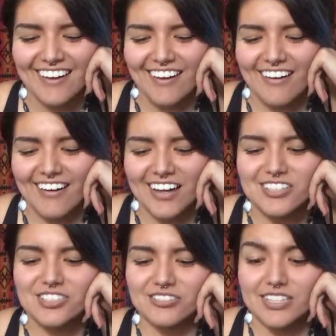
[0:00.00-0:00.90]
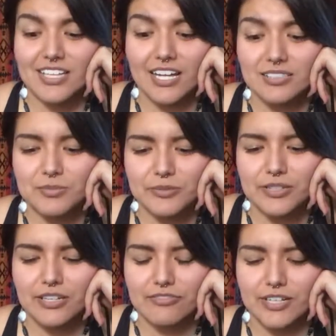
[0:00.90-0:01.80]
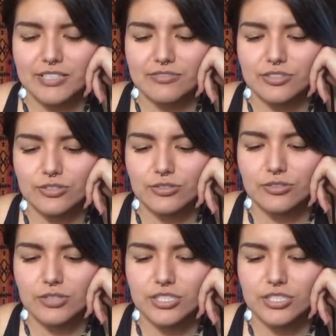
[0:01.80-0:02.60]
has shown that has been really effective too.